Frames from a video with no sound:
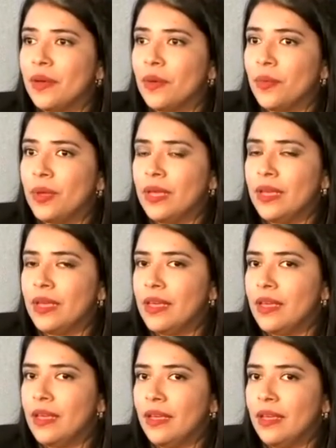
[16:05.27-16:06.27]

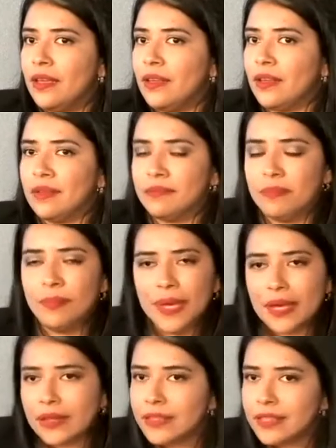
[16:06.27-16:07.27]
we
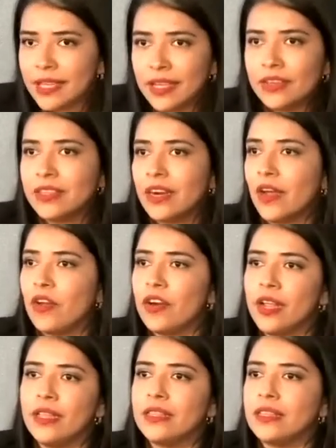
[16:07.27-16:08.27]
built
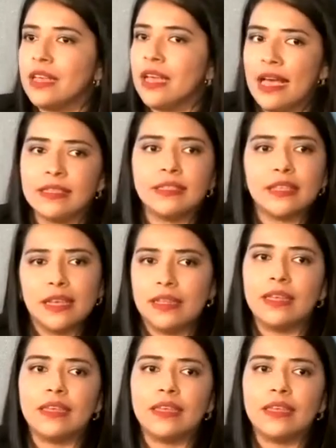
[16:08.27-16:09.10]
Contracorriente as that,